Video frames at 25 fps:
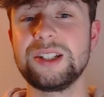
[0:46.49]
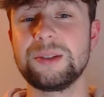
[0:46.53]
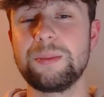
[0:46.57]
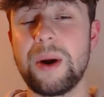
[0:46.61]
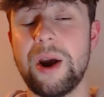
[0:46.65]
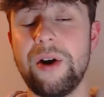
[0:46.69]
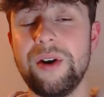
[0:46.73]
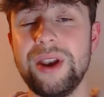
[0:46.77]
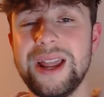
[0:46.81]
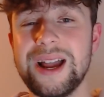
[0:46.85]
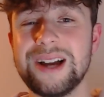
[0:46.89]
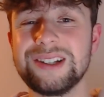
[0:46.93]

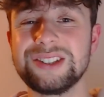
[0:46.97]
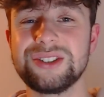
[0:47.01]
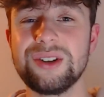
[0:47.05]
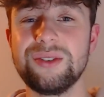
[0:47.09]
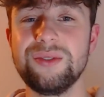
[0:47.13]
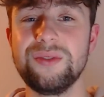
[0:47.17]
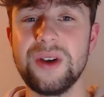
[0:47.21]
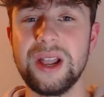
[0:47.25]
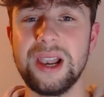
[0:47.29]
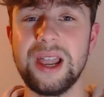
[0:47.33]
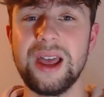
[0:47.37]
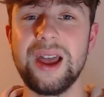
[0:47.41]
Apparently
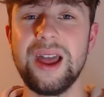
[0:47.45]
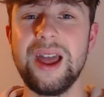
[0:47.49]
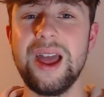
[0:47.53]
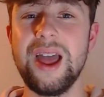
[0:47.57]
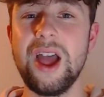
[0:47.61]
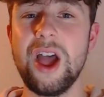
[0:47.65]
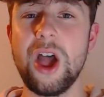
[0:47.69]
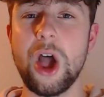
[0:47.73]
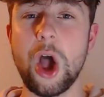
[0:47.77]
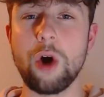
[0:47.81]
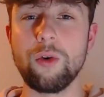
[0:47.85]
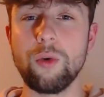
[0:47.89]
Aston Villa
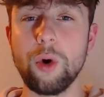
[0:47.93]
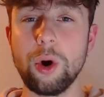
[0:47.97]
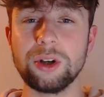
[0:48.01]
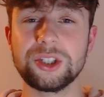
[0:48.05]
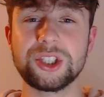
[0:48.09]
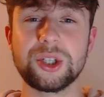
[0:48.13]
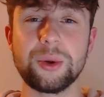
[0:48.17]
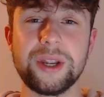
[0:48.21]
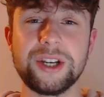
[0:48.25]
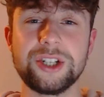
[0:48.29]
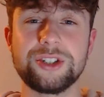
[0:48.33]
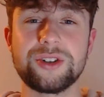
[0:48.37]
are
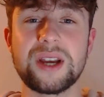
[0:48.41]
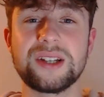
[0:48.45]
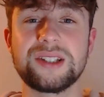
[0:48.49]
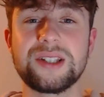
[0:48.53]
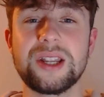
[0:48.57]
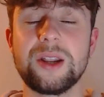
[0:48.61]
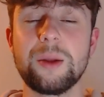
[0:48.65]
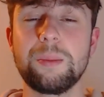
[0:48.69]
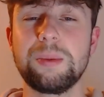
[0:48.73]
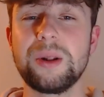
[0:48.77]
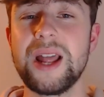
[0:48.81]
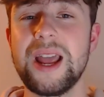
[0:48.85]
also
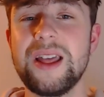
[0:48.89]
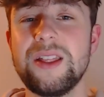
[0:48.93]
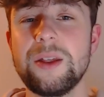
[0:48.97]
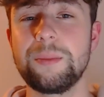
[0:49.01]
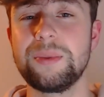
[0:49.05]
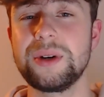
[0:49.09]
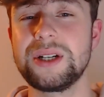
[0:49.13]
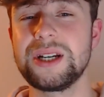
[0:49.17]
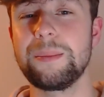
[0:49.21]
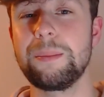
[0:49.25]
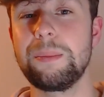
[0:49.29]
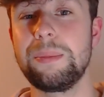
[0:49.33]
interested in a player
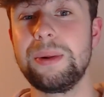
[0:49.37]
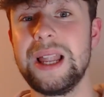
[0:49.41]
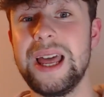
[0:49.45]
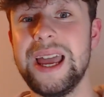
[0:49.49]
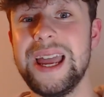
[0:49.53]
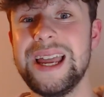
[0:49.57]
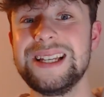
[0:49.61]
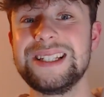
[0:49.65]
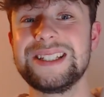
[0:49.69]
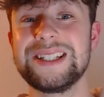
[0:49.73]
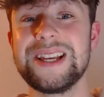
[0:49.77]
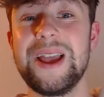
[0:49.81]
that
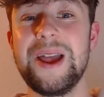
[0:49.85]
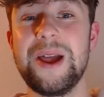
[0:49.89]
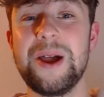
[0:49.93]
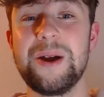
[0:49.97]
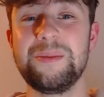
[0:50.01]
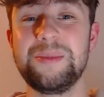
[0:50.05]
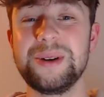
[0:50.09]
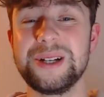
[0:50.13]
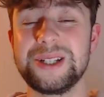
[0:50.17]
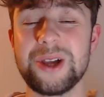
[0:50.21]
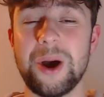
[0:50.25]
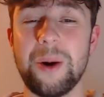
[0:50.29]
plays
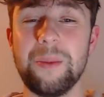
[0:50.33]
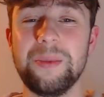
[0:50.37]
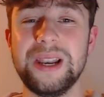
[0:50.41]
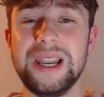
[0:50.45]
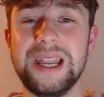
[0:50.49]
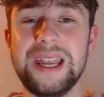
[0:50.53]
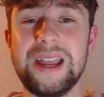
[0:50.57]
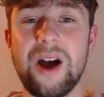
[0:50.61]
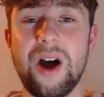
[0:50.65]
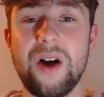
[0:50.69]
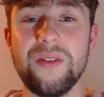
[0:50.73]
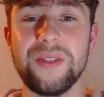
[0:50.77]

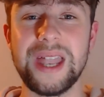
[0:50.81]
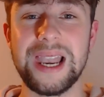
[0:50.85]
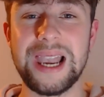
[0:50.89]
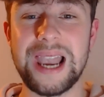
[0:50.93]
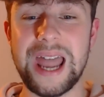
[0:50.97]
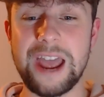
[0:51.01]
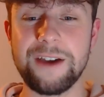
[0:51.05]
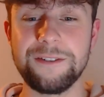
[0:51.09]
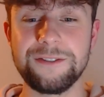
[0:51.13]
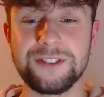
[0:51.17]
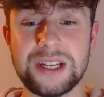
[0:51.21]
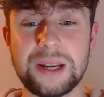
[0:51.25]
predominantly on the
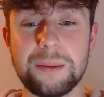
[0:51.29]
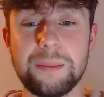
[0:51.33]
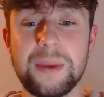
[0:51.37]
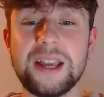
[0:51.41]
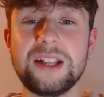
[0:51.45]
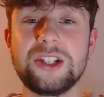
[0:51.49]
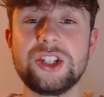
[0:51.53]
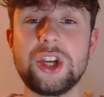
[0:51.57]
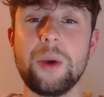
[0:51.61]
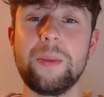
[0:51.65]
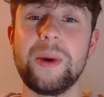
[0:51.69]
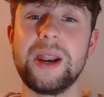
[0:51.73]
left, didn't
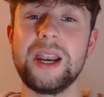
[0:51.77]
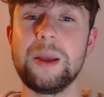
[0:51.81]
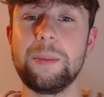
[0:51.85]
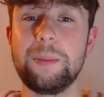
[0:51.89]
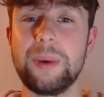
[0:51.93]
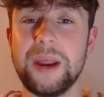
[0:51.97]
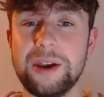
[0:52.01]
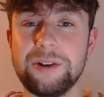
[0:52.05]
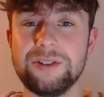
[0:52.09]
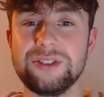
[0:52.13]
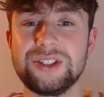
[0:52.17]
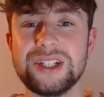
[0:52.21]
make too many
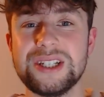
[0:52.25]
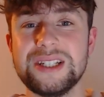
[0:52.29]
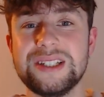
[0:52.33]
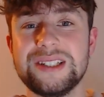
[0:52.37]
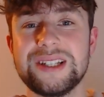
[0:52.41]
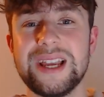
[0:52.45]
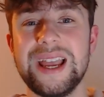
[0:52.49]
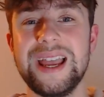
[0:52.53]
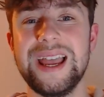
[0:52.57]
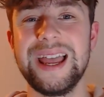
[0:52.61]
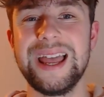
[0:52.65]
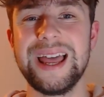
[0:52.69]

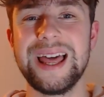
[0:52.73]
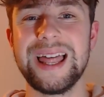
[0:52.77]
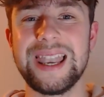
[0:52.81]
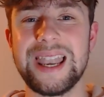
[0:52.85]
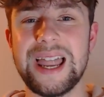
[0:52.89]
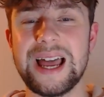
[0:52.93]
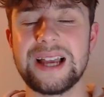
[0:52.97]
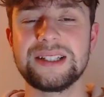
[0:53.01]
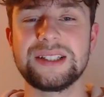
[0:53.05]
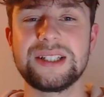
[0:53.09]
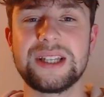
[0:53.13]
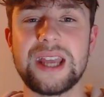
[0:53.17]
appearances
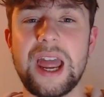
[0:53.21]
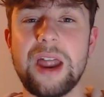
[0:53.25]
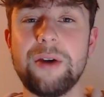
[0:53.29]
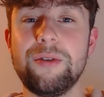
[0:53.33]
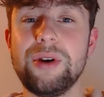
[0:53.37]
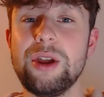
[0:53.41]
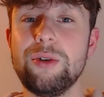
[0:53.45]
last year.